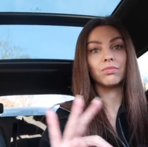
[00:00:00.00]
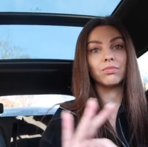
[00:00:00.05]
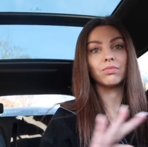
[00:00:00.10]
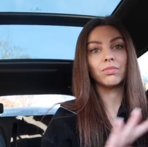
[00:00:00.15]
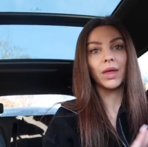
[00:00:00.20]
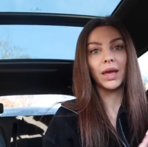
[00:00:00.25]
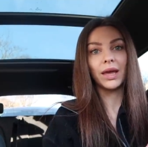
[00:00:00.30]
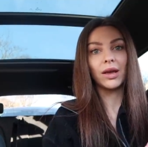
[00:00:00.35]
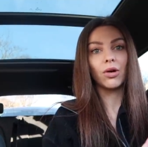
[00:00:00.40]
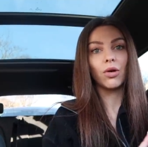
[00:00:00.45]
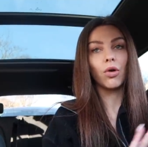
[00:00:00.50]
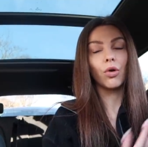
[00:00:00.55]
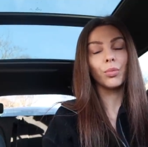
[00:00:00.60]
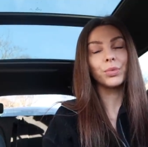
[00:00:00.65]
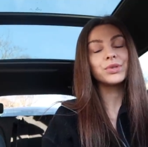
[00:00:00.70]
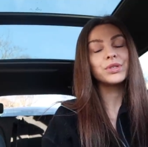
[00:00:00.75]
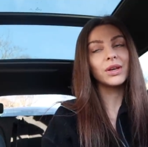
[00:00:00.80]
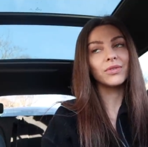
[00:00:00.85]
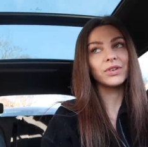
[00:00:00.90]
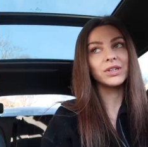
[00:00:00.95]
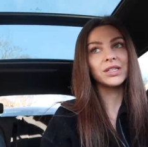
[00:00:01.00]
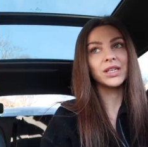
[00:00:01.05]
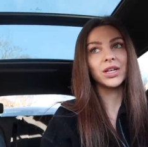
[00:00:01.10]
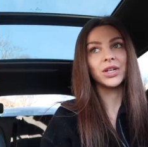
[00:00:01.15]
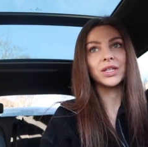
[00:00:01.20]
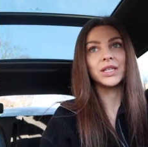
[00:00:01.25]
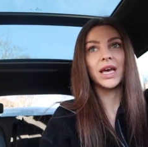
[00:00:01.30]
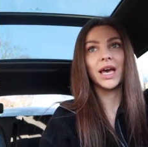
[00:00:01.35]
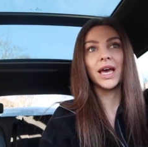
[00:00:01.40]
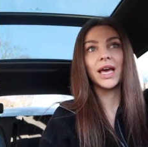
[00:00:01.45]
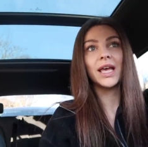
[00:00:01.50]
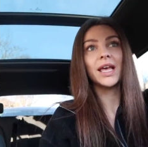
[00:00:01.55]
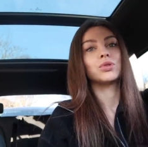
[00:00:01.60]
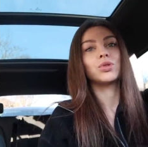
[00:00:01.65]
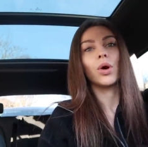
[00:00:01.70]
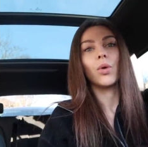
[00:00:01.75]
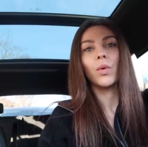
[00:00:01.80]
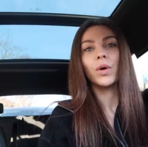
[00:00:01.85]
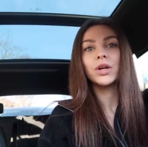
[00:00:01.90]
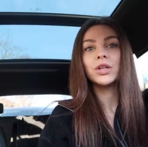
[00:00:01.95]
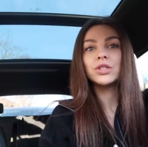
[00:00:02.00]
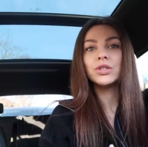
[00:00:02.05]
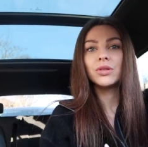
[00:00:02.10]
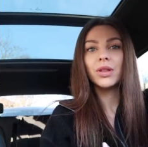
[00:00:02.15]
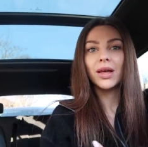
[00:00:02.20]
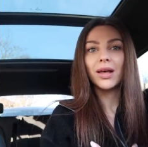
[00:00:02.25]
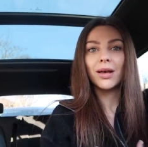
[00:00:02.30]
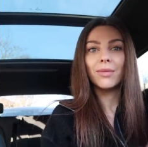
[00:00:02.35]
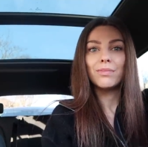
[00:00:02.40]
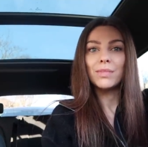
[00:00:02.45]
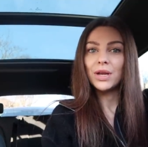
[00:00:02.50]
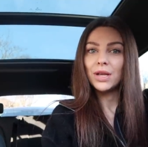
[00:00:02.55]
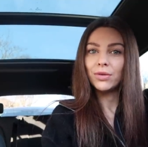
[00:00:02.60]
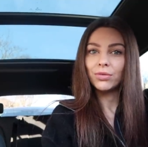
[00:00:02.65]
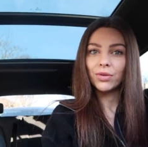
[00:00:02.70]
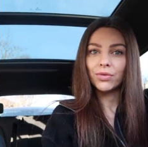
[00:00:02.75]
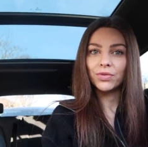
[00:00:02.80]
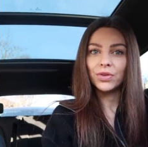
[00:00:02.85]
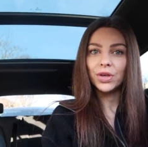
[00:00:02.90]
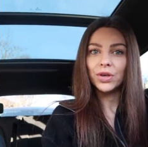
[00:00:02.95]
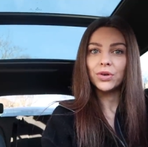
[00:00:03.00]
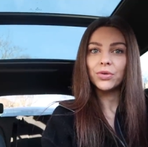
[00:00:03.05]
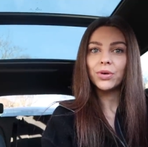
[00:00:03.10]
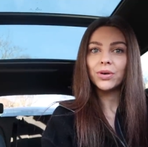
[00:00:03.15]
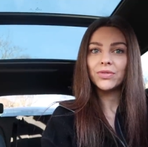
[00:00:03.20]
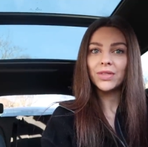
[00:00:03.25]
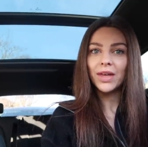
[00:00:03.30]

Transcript: like almost every single day. So I wanna do like a mini review of